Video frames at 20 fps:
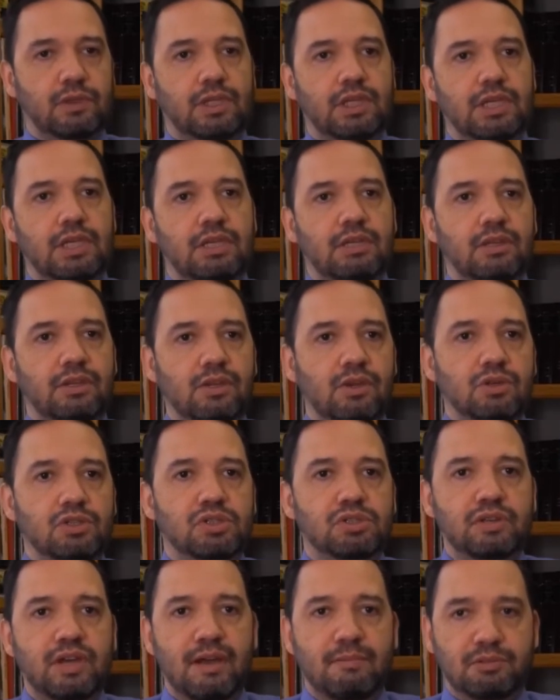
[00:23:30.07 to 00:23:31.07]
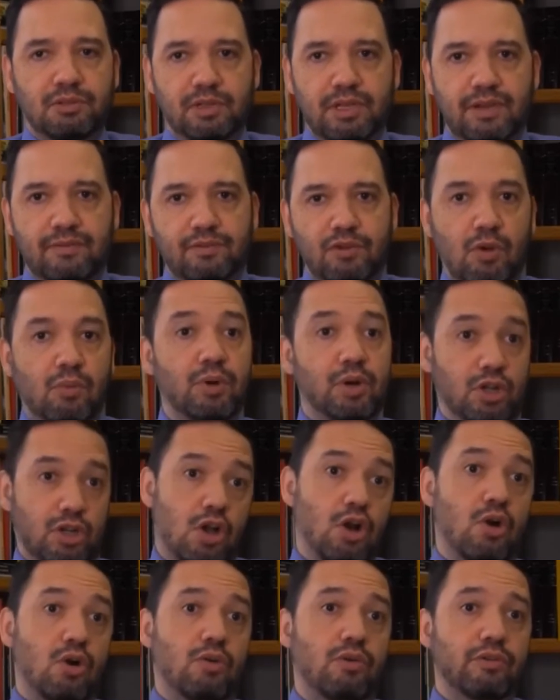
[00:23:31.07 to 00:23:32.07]
the those who actually have nowhere to
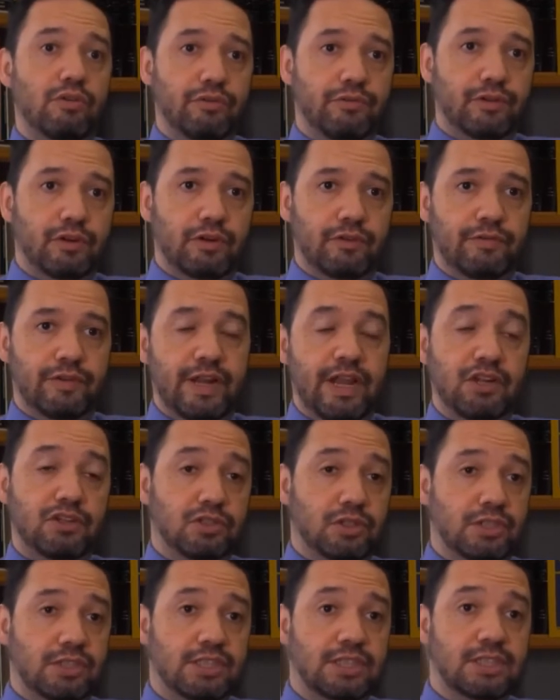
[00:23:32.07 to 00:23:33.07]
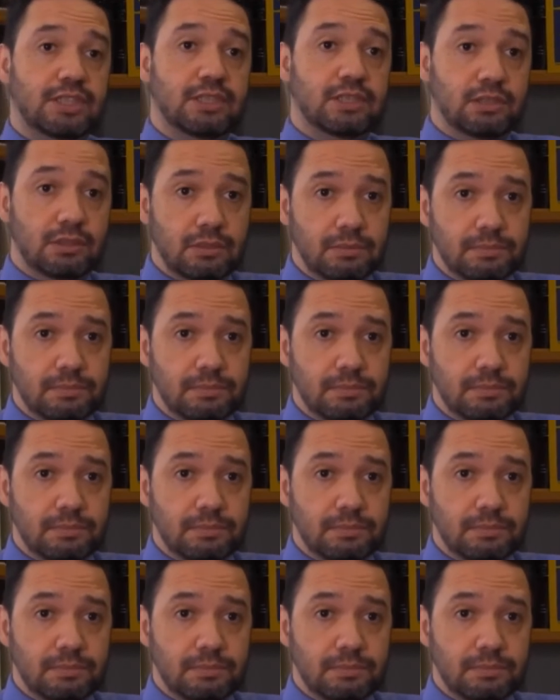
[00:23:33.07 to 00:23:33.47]
go for right. financial assistance.